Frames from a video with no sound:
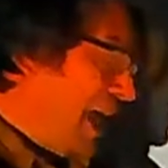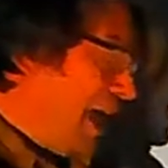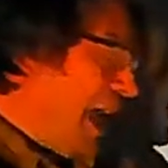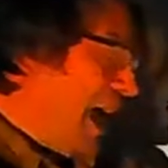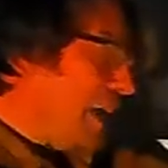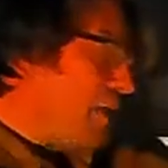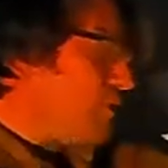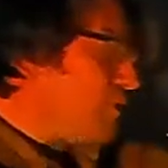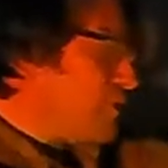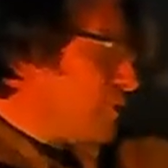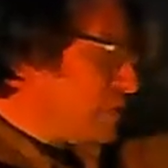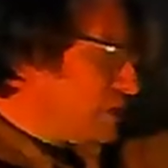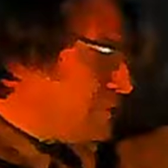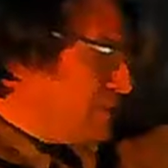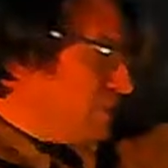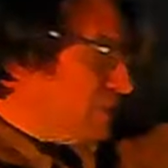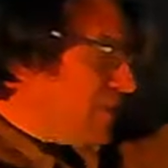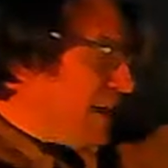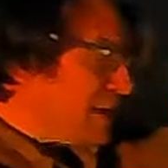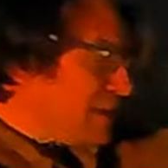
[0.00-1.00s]
And of course the
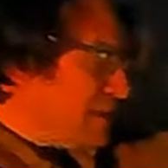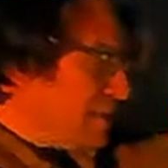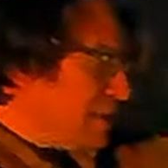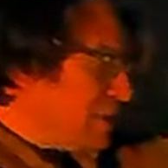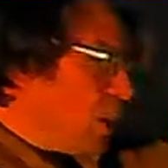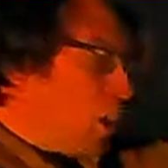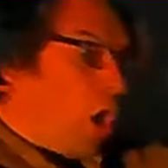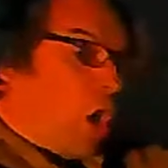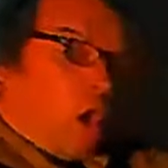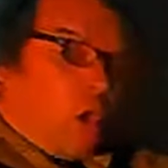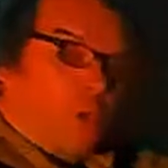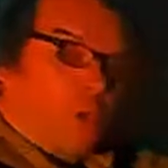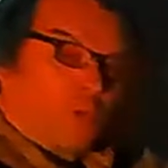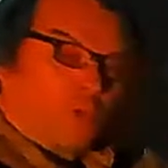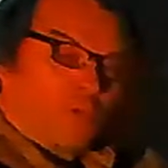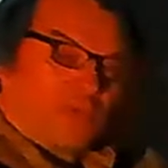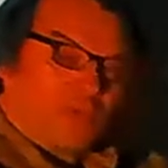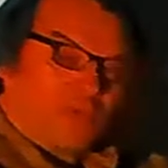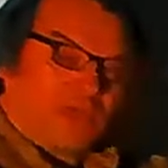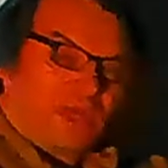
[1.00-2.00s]
fact that the whole
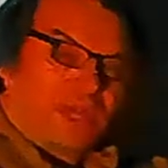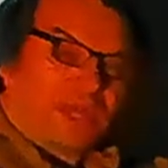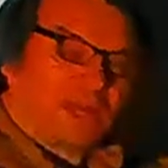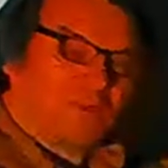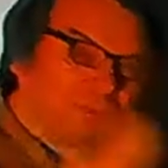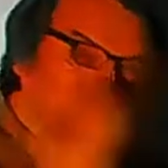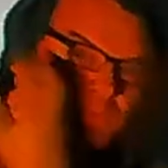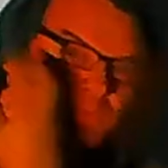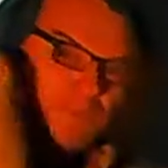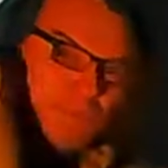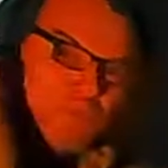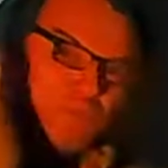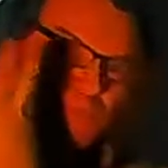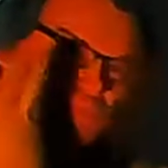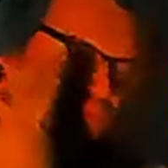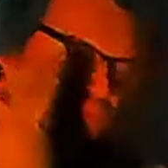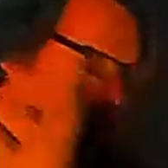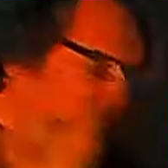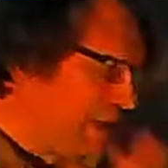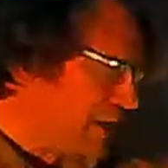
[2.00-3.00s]
thing was
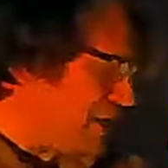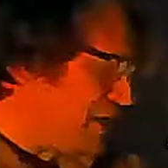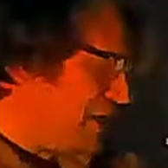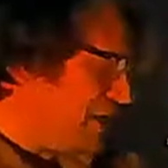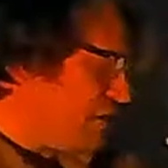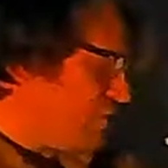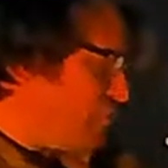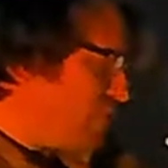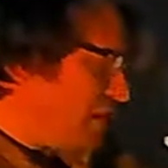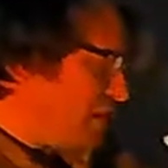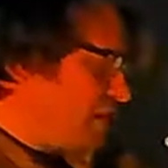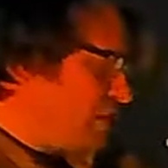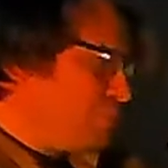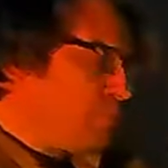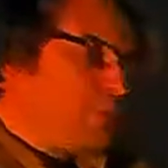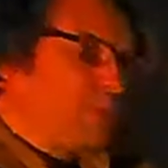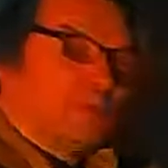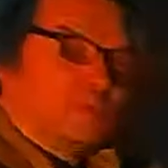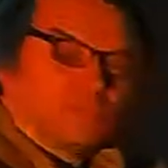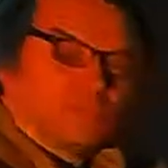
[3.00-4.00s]
brilliantly
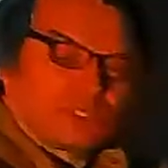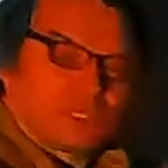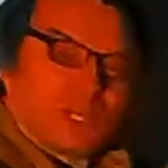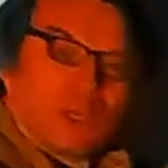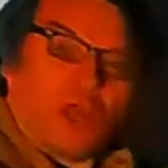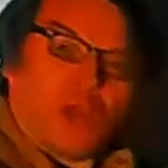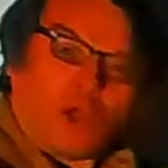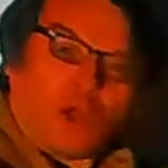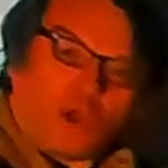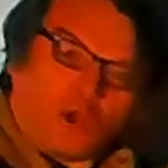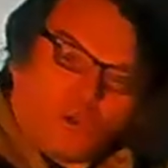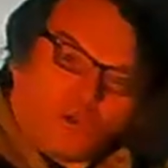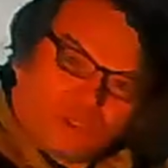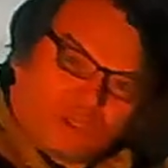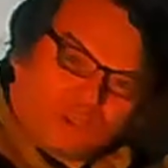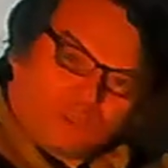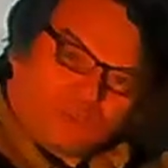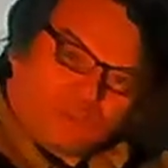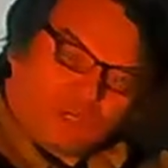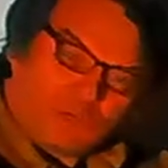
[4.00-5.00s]
transposed
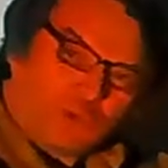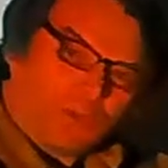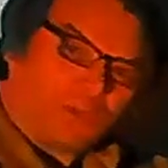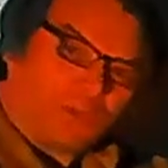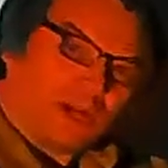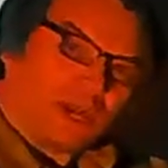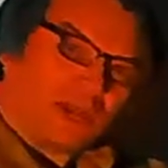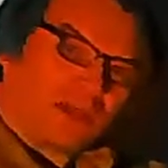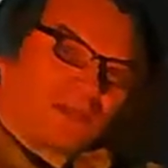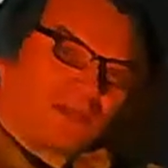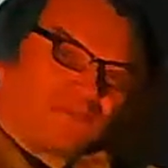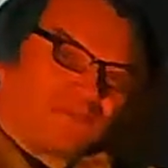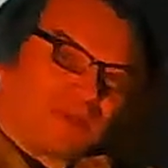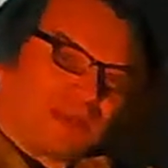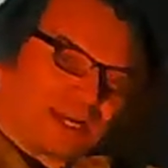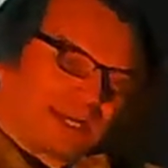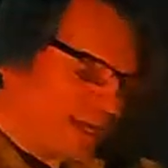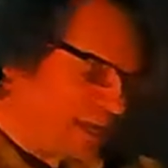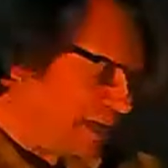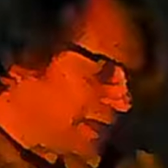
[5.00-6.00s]
onto a human
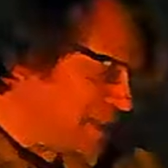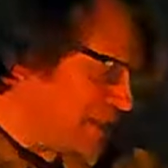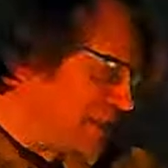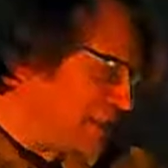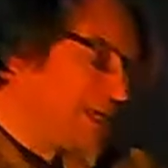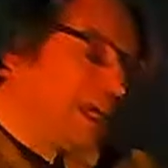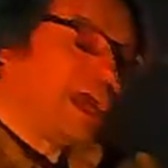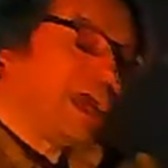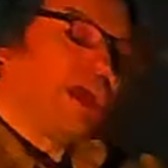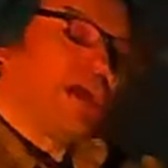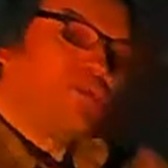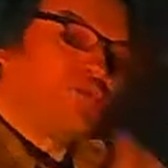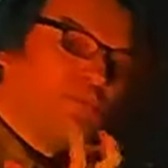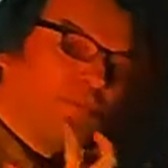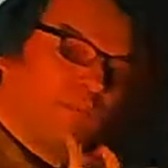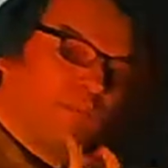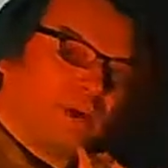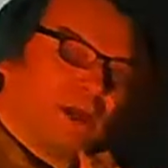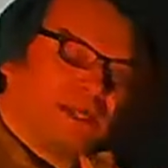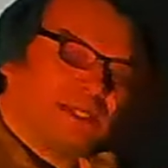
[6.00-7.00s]
artifact like this
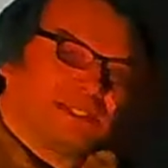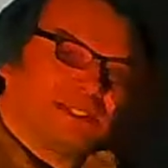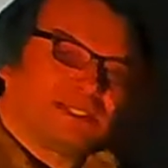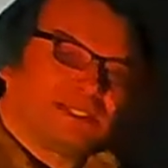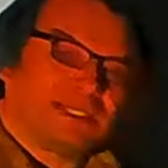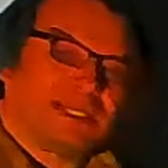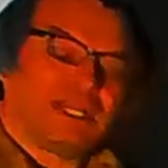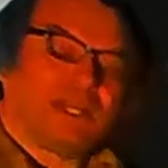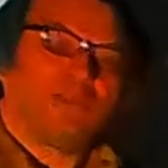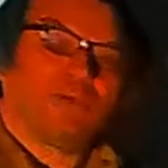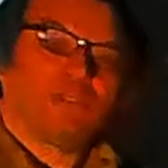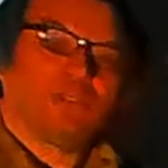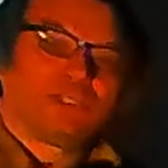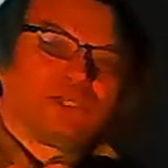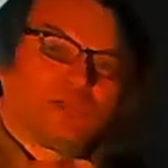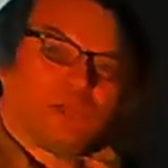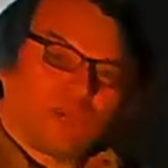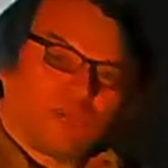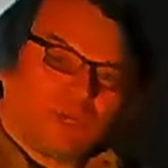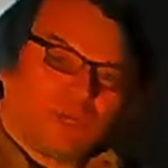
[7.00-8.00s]
reminds us that it was
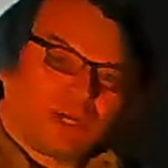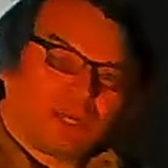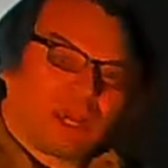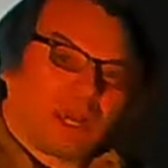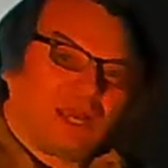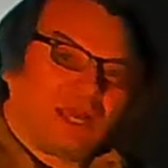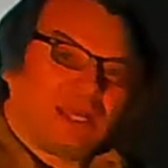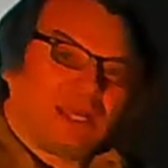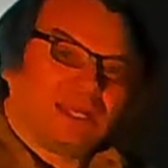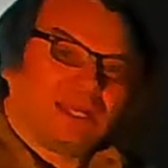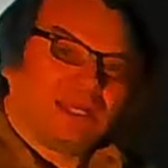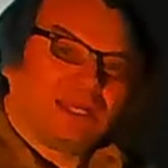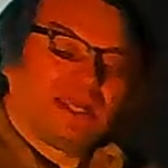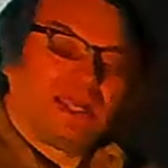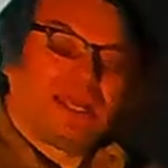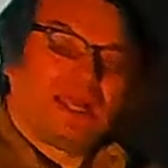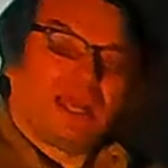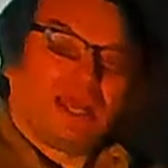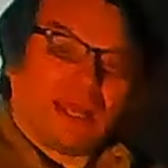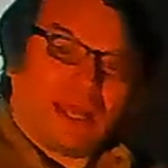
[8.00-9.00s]
humankind
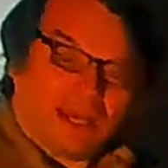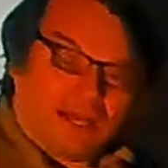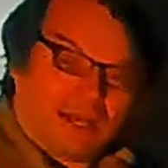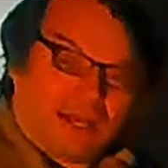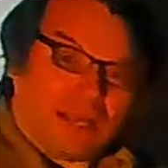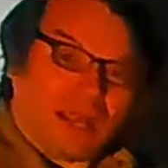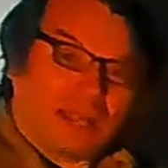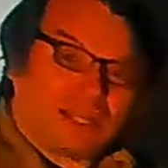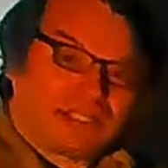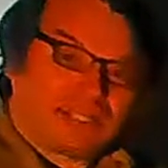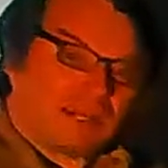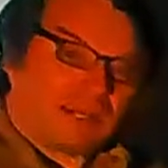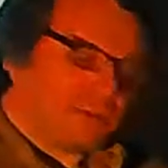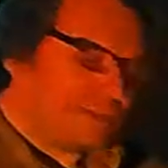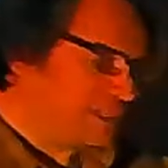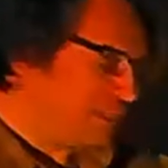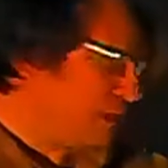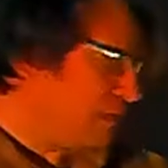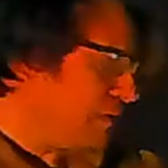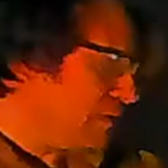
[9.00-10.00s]
and us
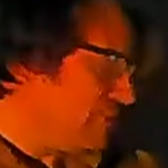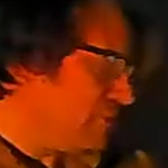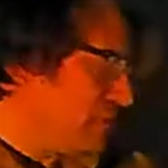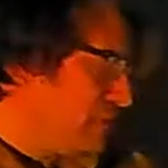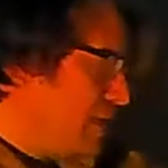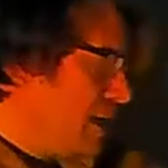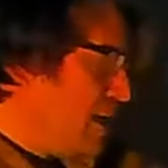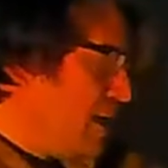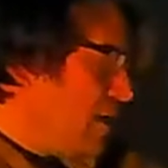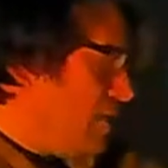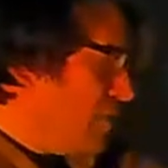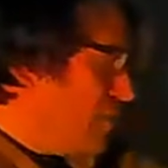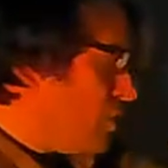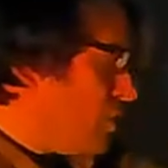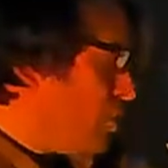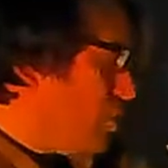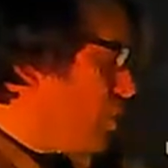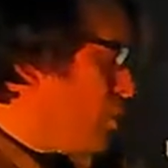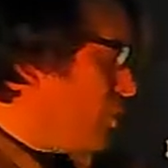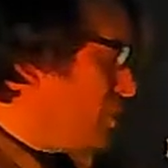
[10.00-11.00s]
ourselves that
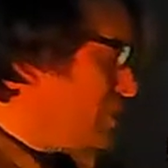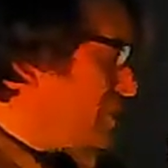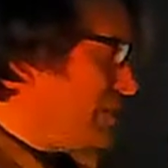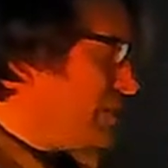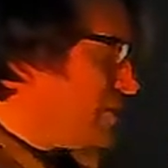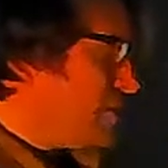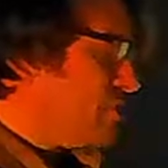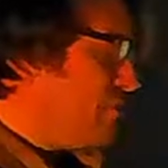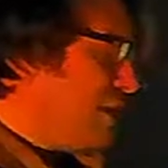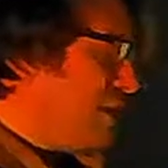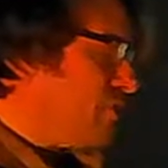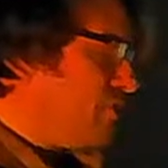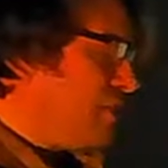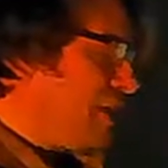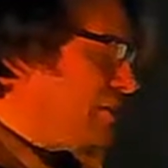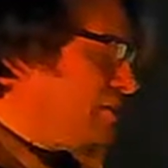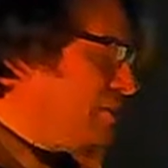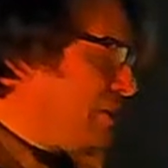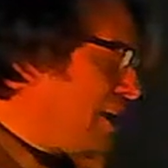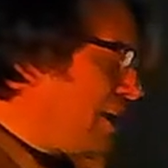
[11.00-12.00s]
caused this great
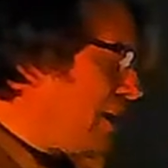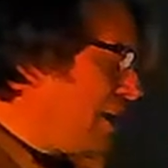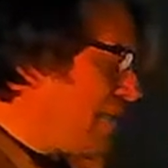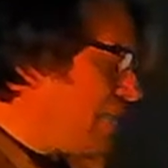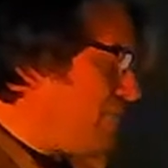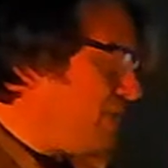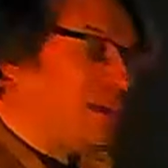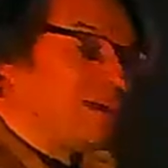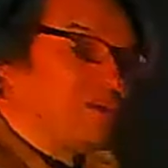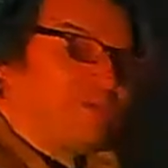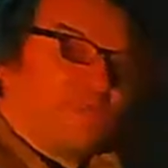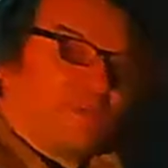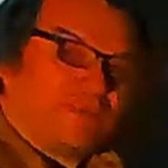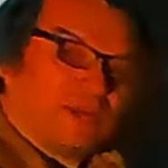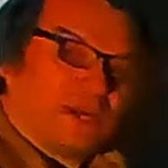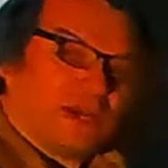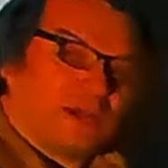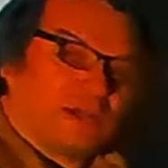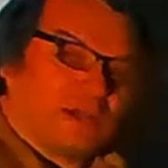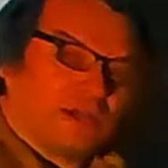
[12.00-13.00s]
tragedy. I find it very
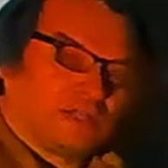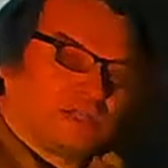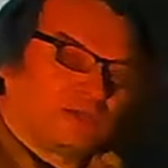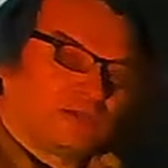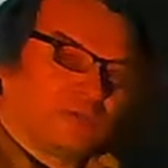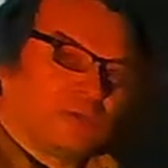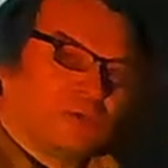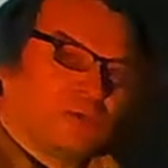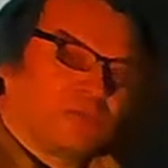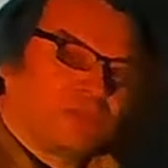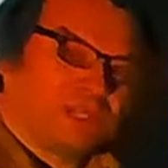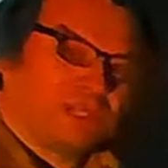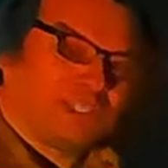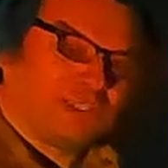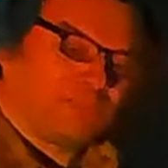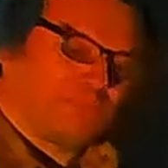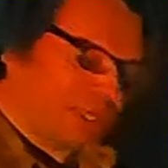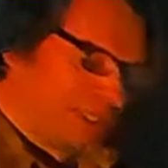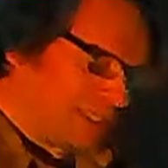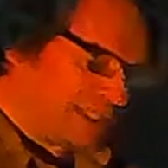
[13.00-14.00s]
hard to look at this
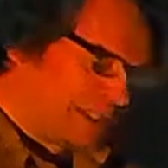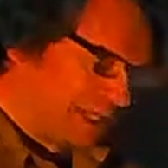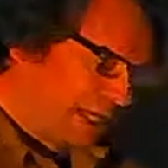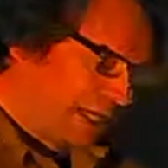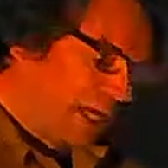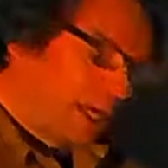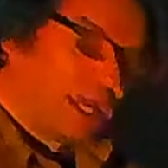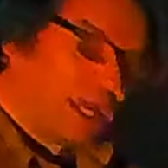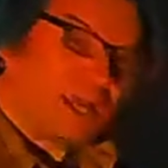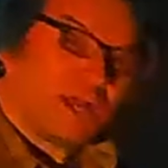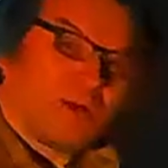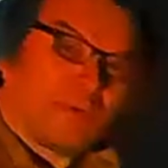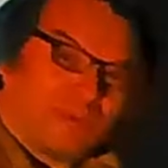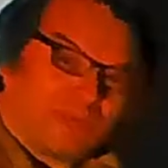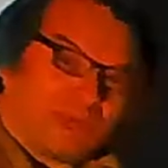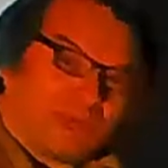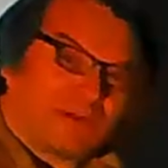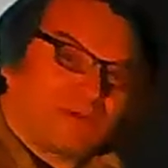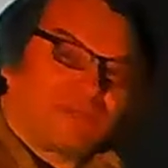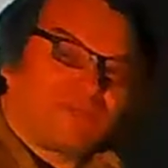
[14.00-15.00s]
piece
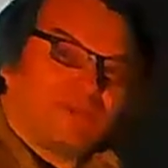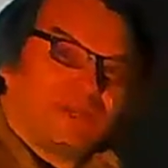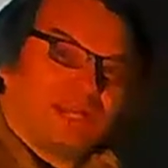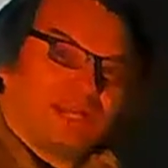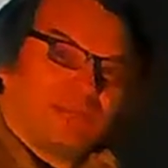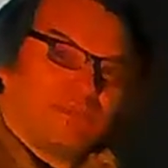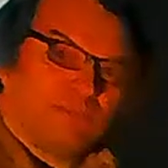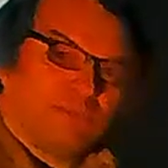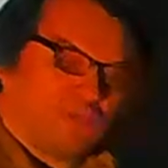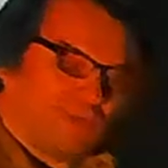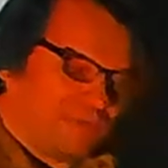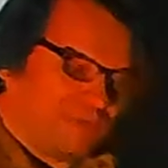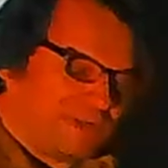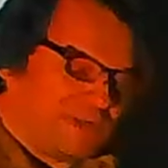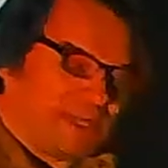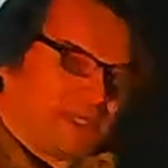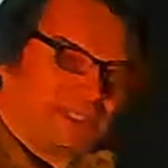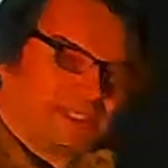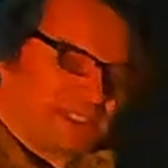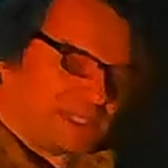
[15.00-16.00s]
without feeling moved
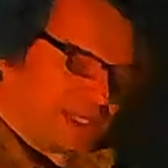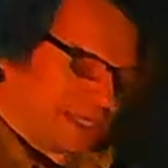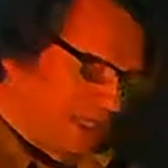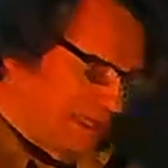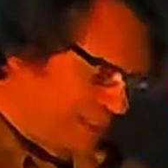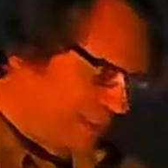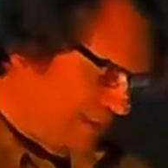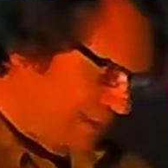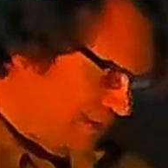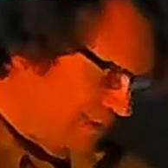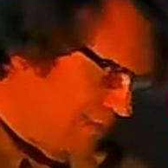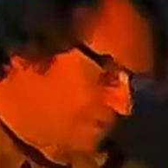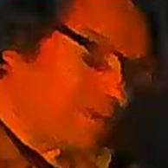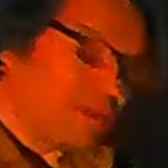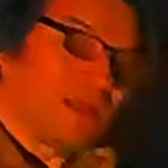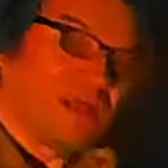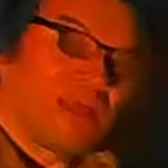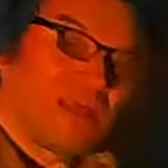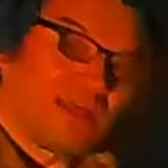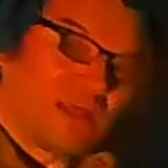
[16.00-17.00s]
inside. So
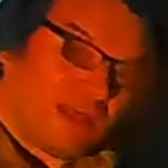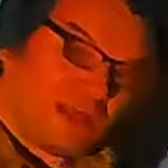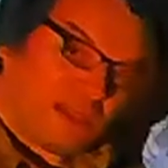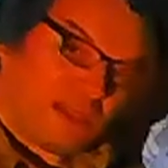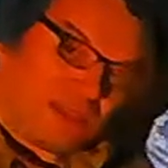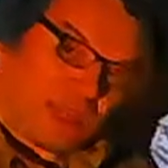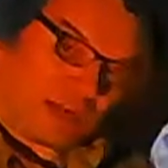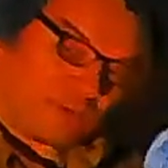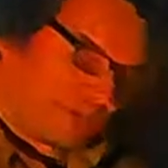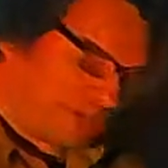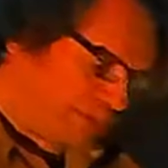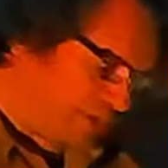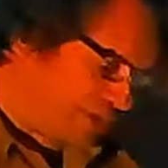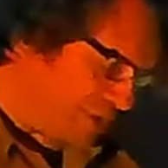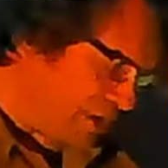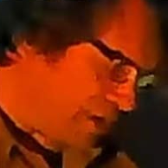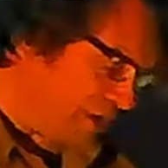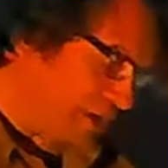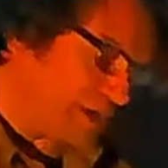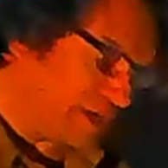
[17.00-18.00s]
that was
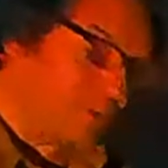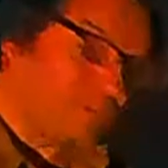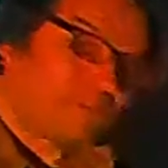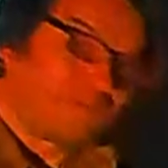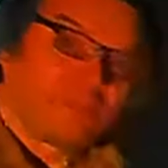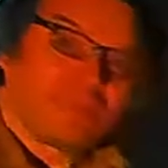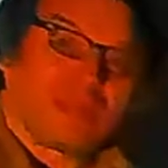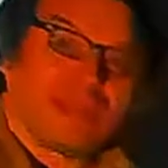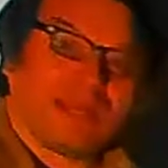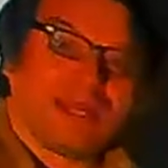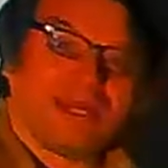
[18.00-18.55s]
Shirt and